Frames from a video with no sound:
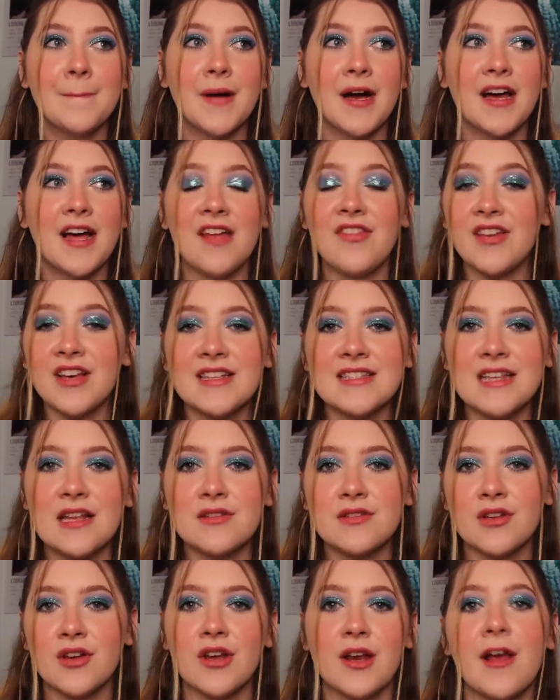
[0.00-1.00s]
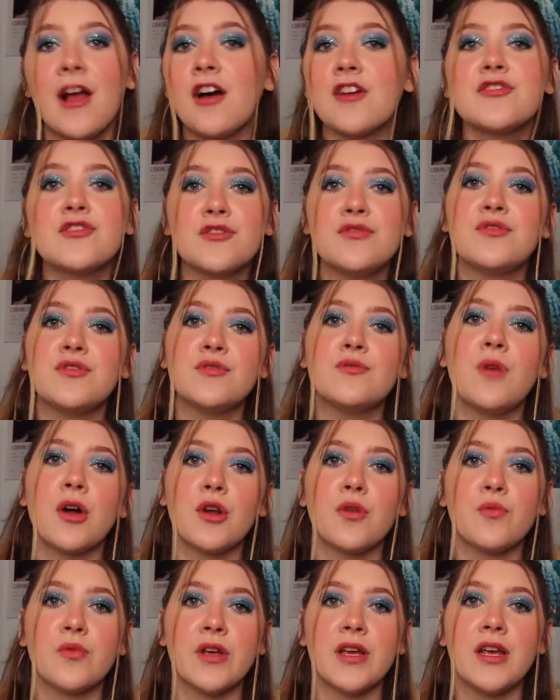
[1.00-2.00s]
but I think it sounds good. I also do
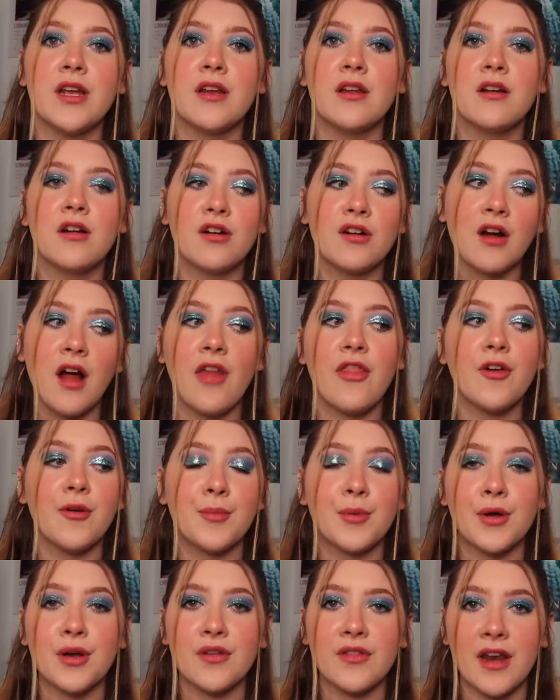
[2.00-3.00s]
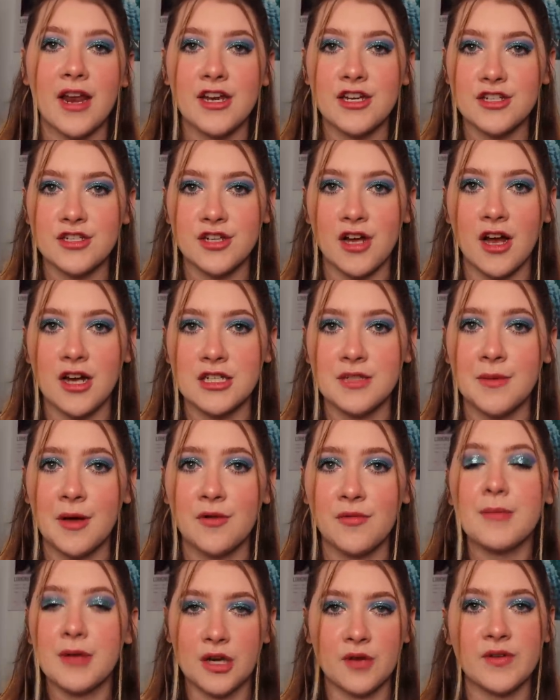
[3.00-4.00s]
want to read her other book that I just talked
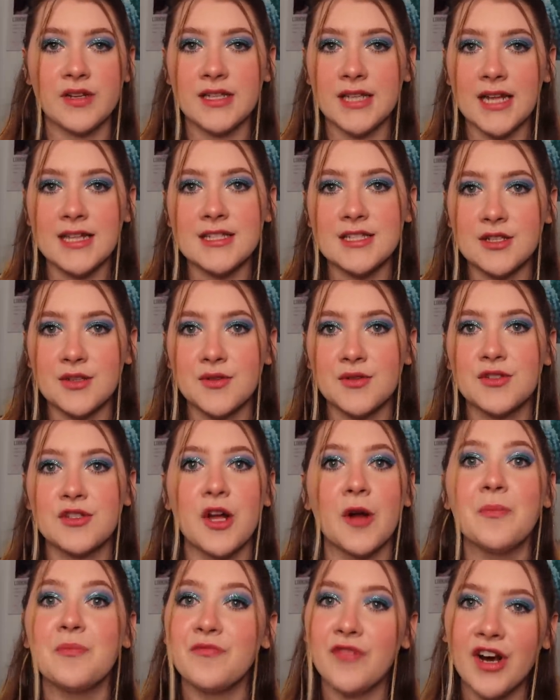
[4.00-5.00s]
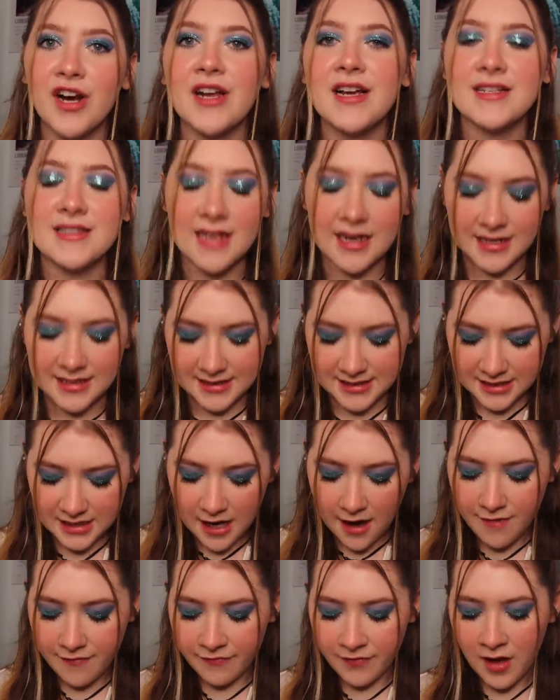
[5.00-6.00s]
about. I'm going to read that soon. So very exciting
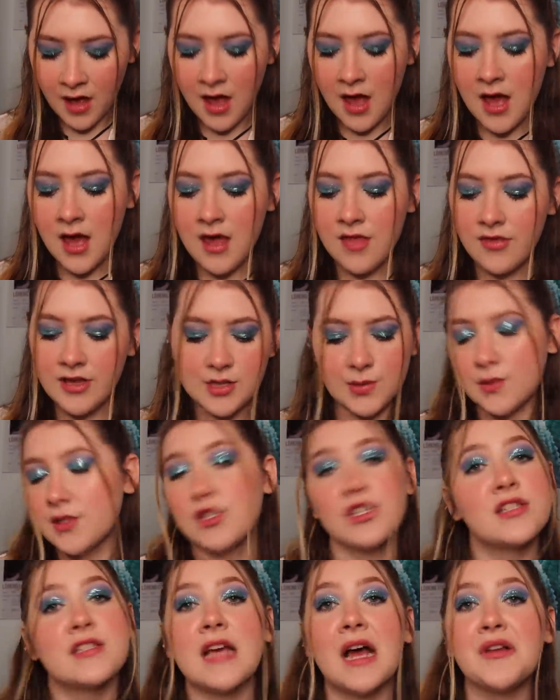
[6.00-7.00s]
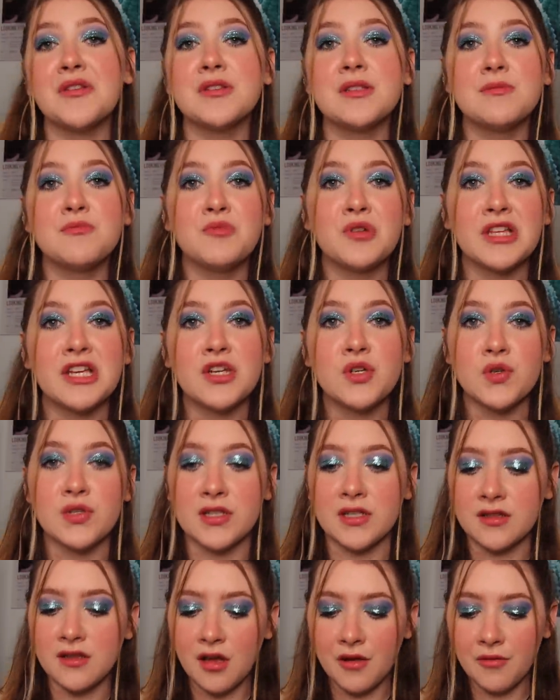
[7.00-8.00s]
stuff. This one just sounds really interesting